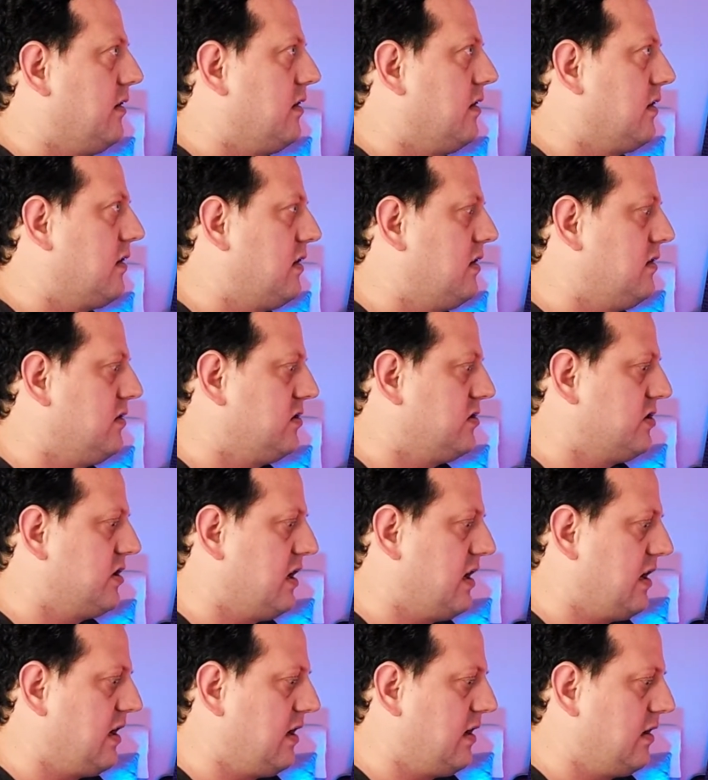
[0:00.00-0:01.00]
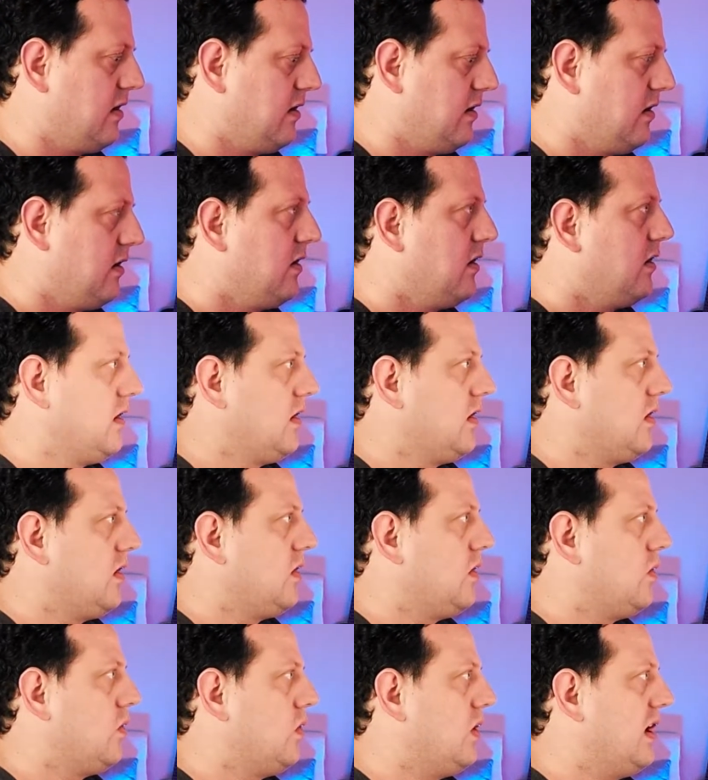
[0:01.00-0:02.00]
I can share
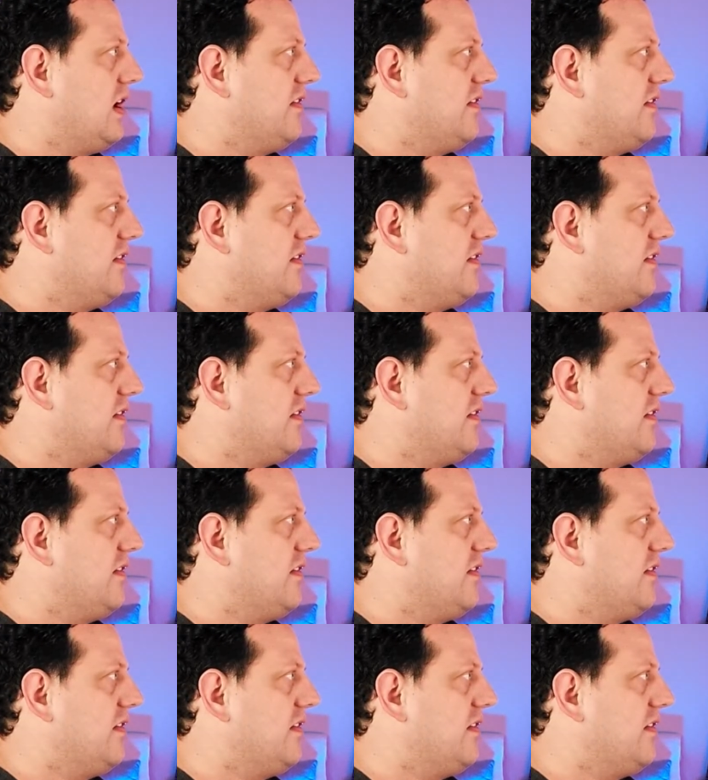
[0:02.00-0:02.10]
what